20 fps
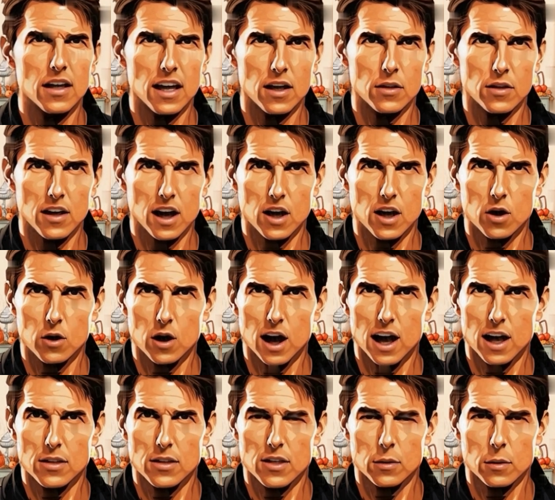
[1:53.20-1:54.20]
leaving a
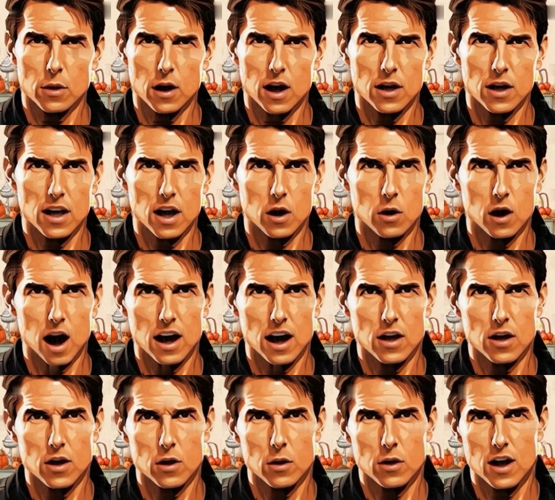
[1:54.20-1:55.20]
trail of sparkling
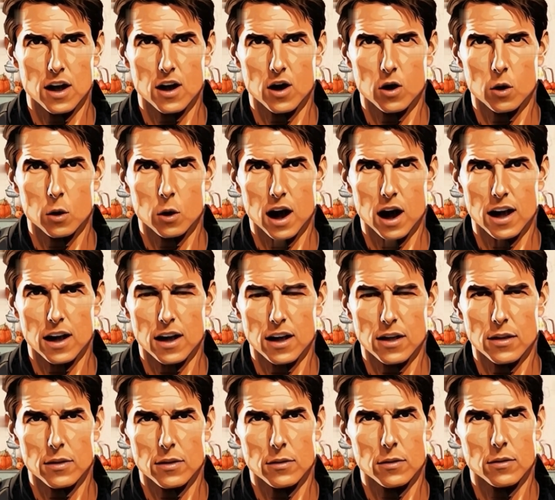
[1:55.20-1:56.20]
gratitude in her wake.
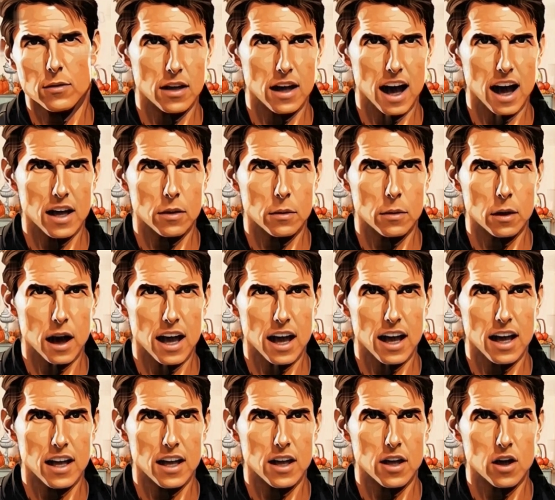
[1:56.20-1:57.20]
As
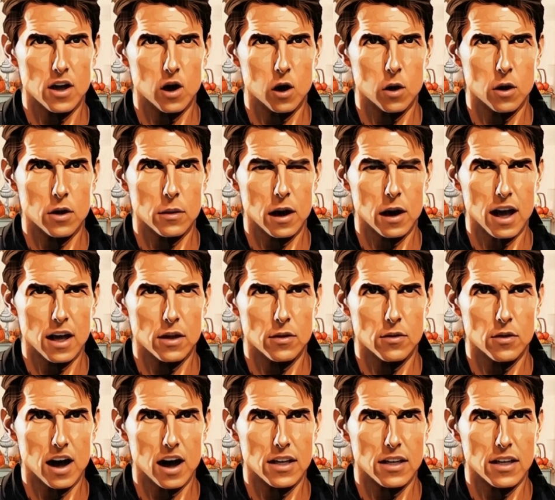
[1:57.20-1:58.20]
Benny and his growing band of
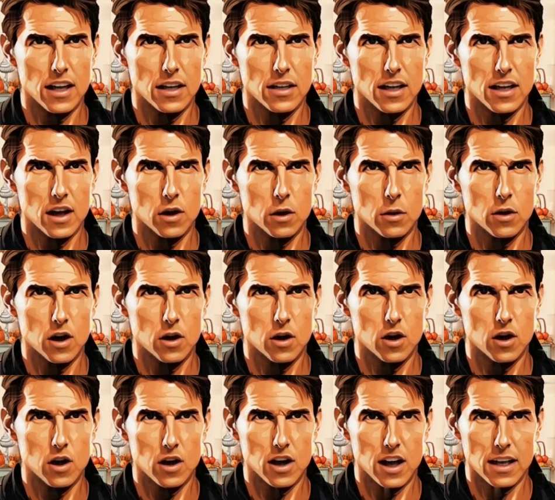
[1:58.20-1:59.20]
friends continued their
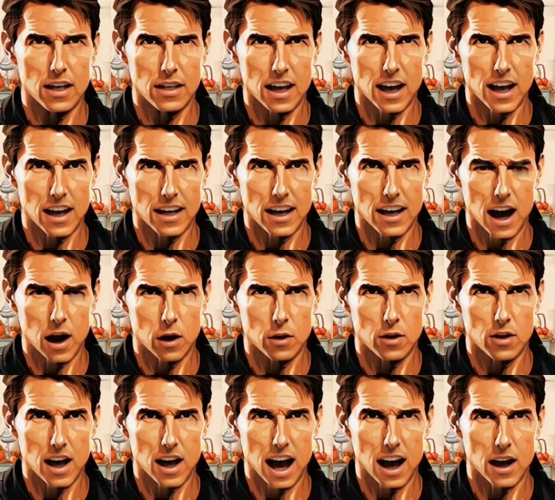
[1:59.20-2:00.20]
journey, they
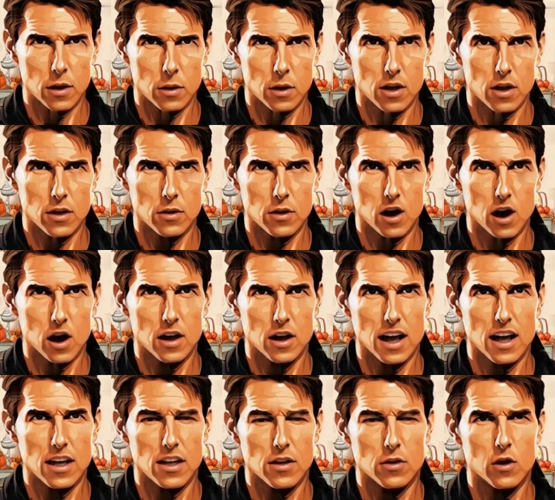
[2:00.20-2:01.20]
encountered animals of all
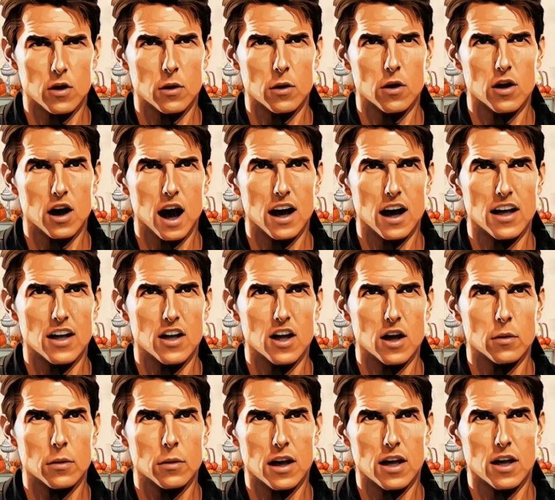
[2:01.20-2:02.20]
kinds, from chatty
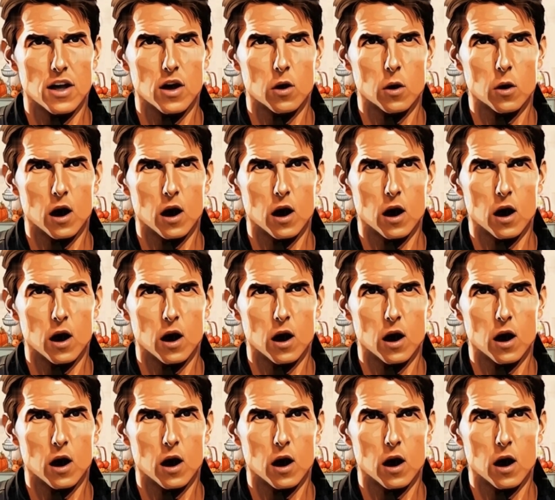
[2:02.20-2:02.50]
chipmunks to